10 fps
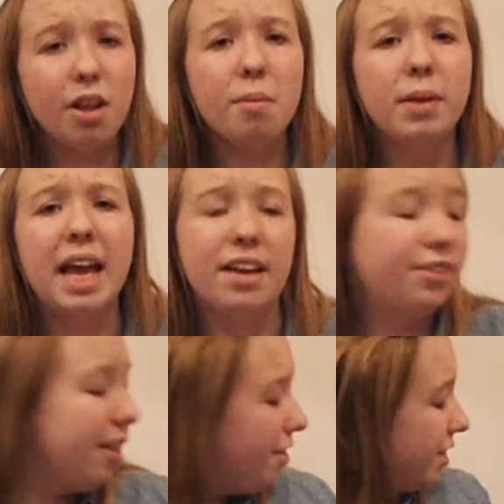But yeah,
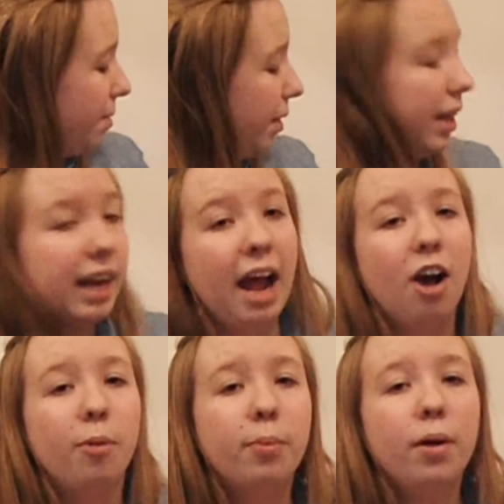so there is something that can
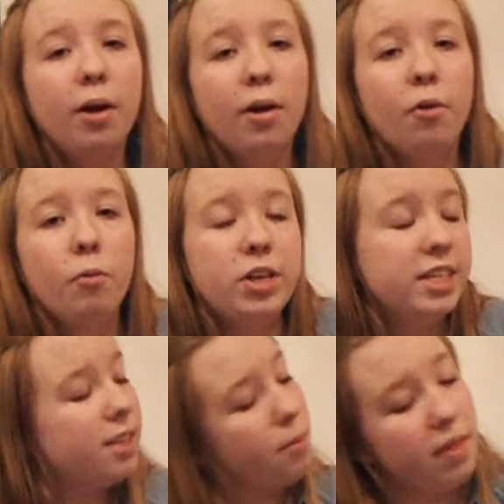help, which
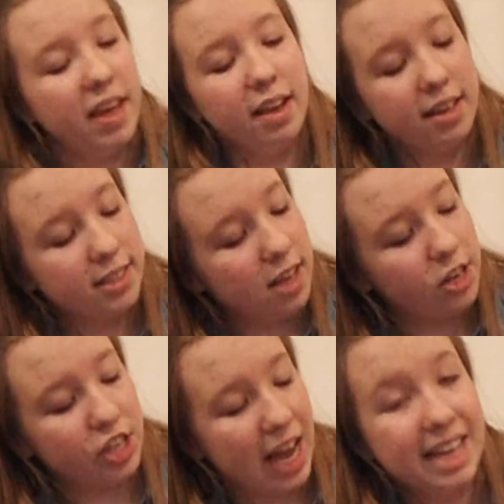is something
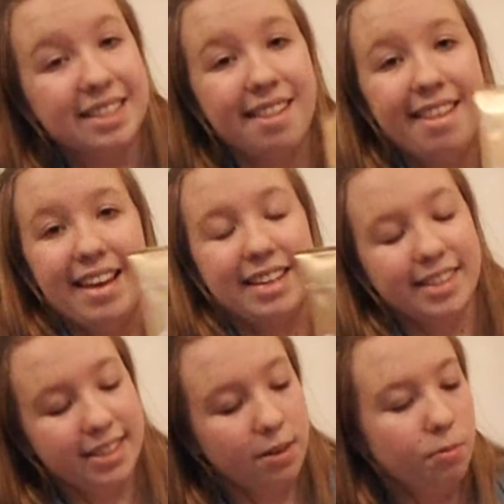such as this,
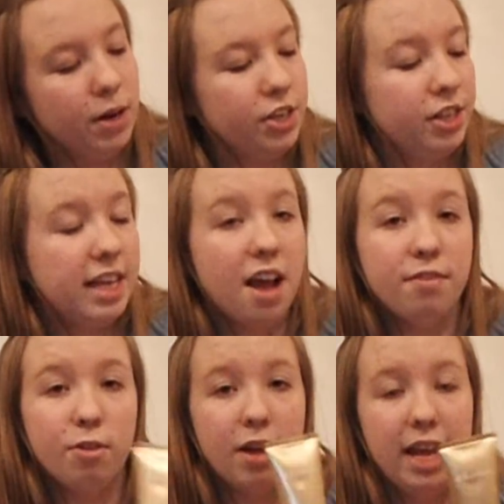which
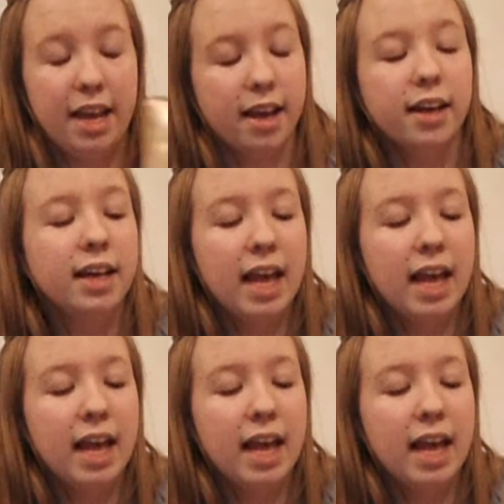I've got here,